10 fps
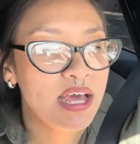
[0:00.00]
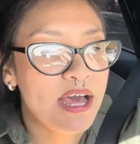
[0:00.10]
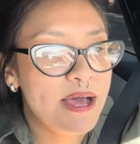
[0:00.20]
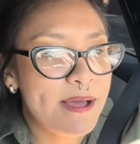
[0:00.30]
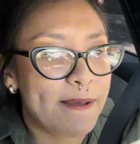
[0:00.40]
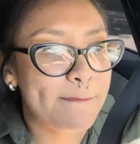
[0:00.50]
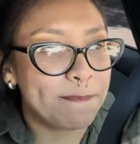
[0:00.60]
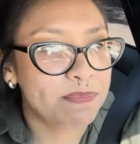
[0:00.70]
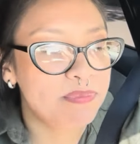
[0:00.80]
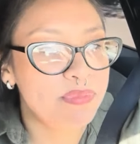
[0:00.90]

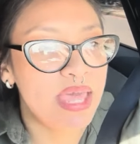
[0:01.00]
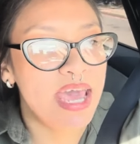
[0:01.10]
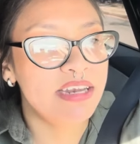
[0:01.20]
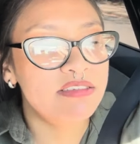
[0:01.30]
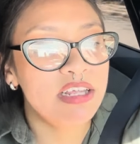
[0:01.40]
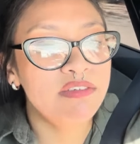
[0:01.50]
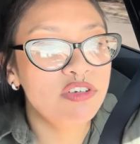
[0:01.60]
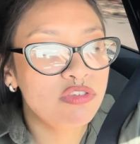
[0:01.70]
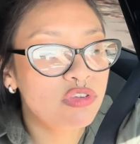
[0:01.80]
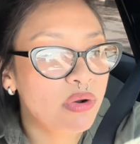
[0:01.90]
And instead of
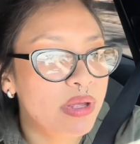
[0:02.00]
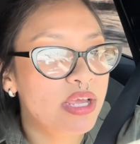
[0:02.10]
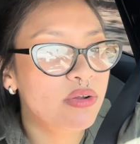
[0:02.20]
just throwing